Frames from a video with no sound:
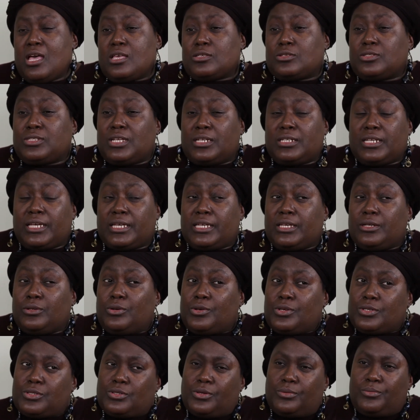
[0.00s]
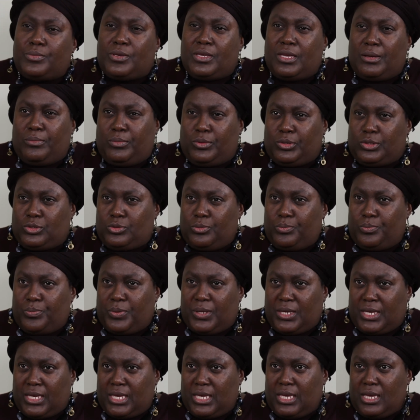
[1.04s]
so that I can also be able to
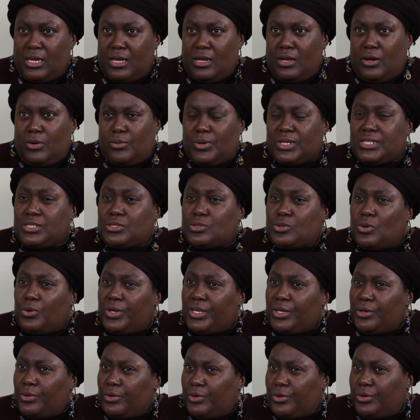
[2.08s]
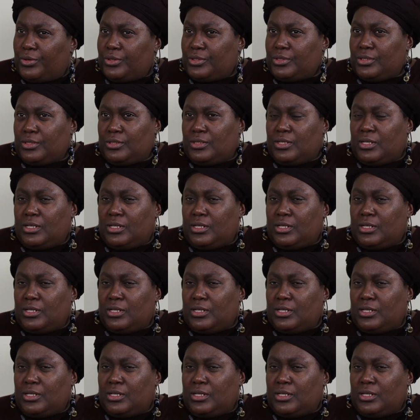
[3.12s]
pick what is going on